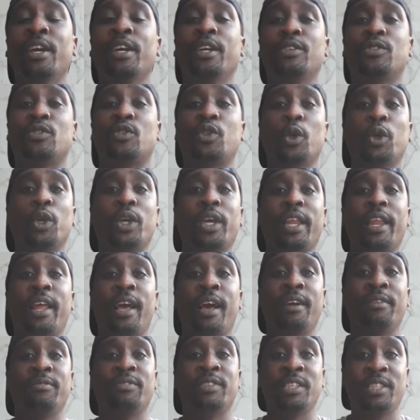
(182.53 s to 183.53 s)
So you can
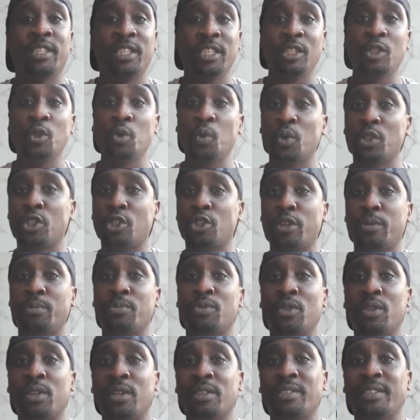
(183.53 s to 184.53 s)
have the dish with shrimp
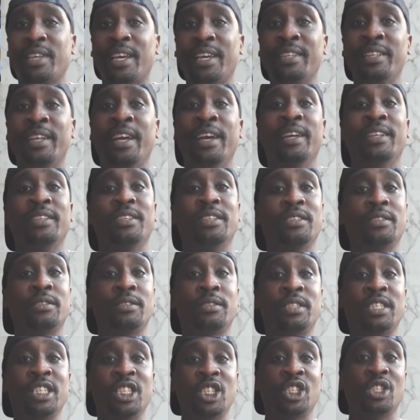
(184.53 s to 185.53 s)
on the side. This
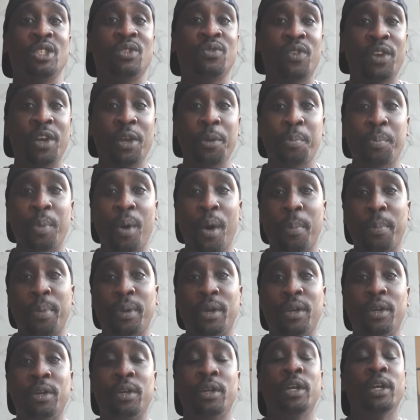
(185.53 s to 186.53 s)
dish is very
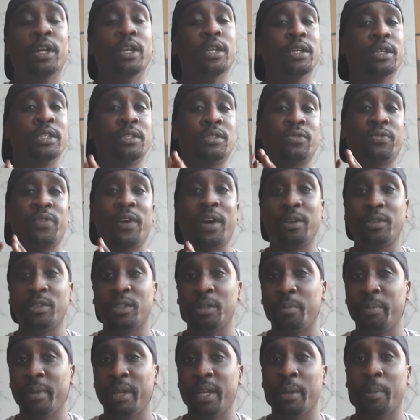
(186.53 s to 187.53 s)
popular. It's found
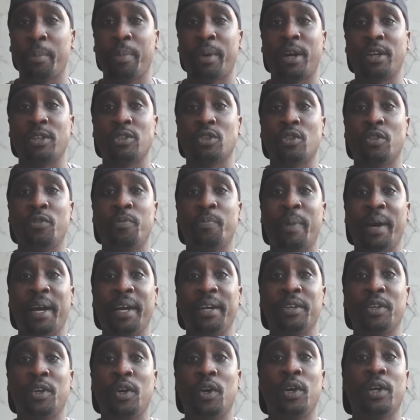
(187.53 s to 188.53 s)
in many parts of
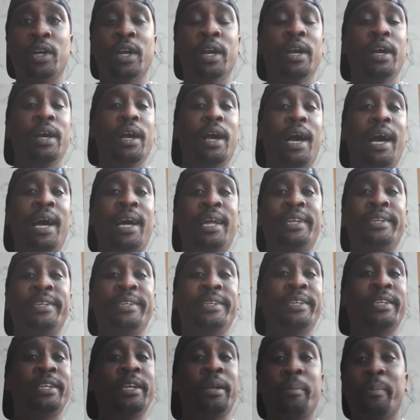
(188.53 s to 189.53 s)
Bangkok,
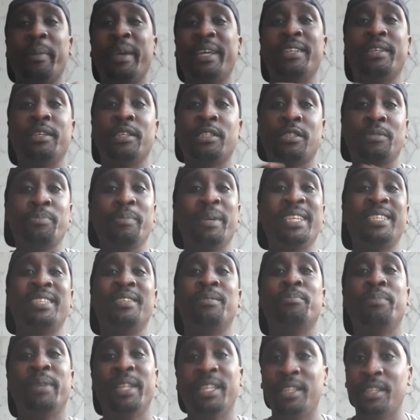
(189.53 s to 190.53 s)
and it's made
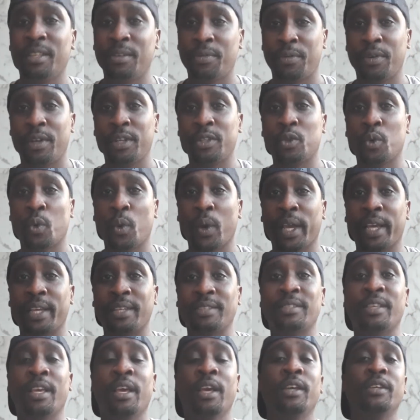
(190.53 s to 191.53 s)
in many different
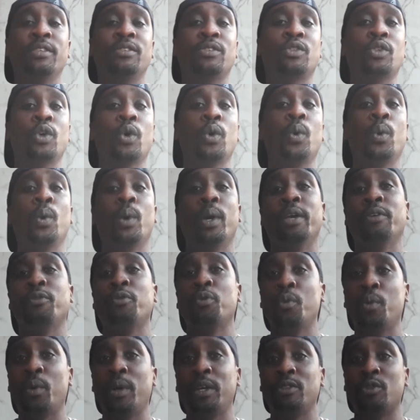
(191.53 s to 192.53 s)
ways. So if
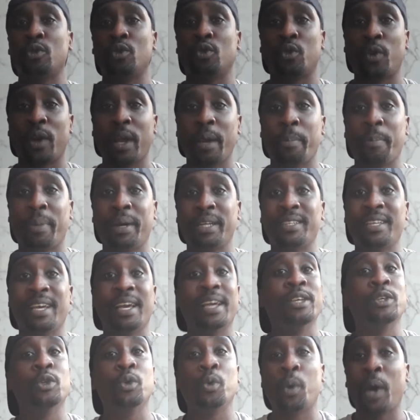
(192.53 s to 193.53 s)
you want to try pad thai,
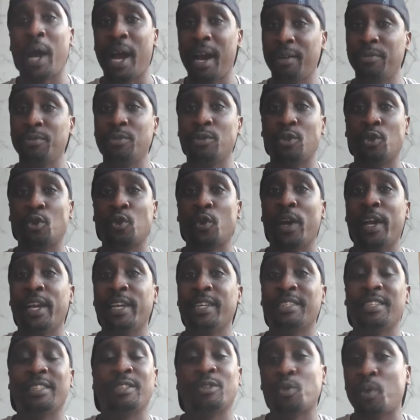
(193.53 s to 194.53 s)
you have to try
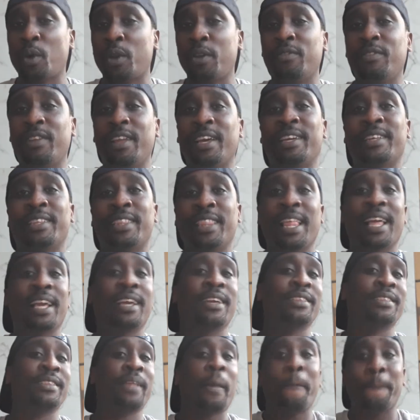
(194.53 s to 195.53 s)
it. It's one of like
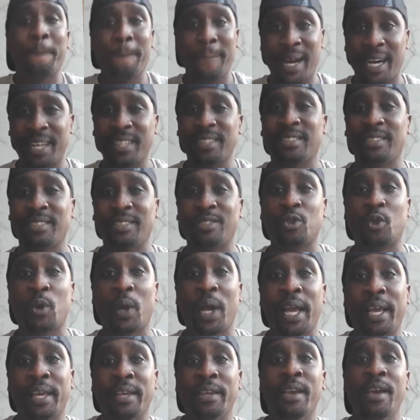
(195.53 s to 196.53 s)
the must
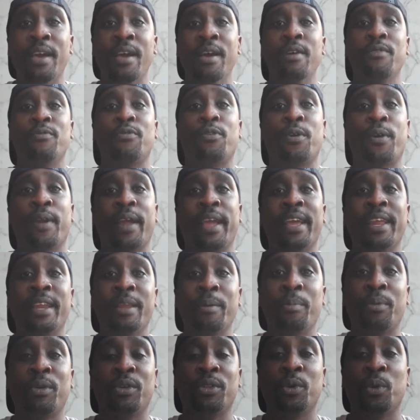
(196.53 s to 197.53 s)
try for
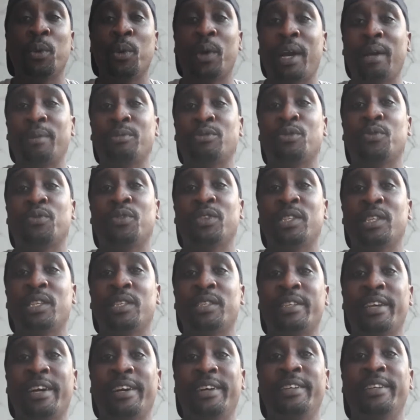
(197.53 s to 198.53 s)
anybody who comes to visit
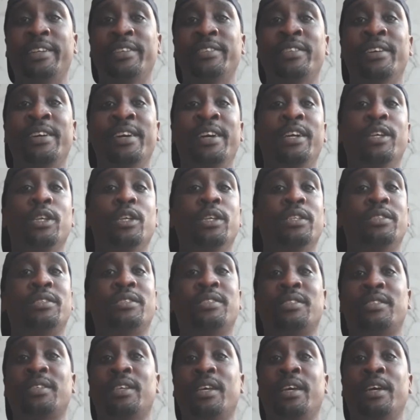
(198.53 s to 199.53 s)
Thailand.
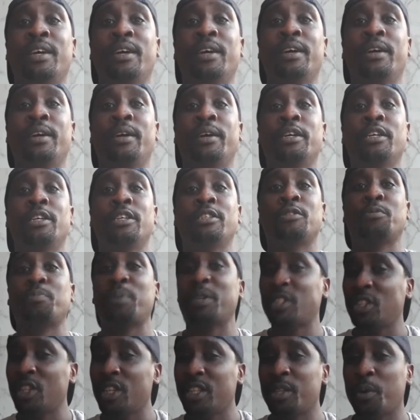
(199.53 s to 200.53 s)
It's
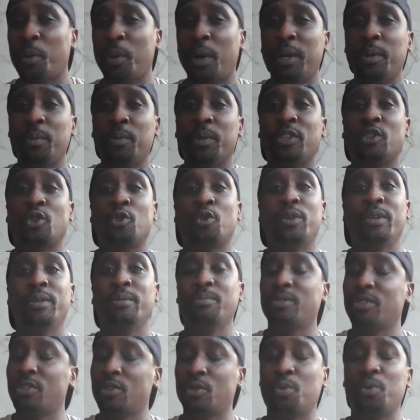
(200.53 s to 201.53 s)
especially the one with
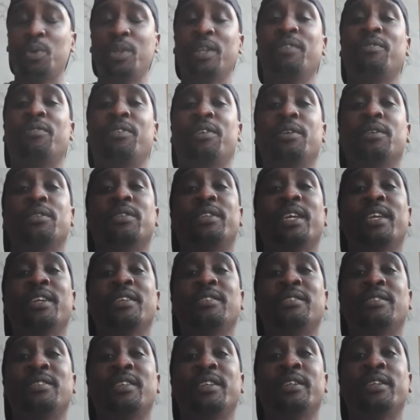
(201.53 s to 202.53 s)
shrimps is really very
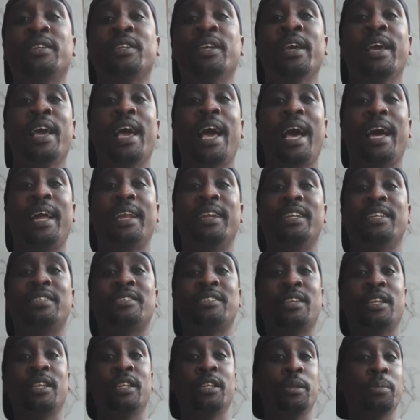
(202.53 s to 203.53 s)
tasty, and it's
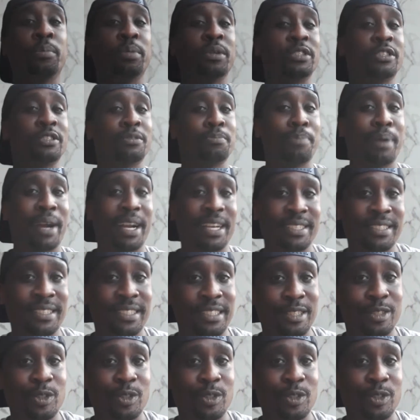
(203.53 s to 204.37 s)
a little bit spicy.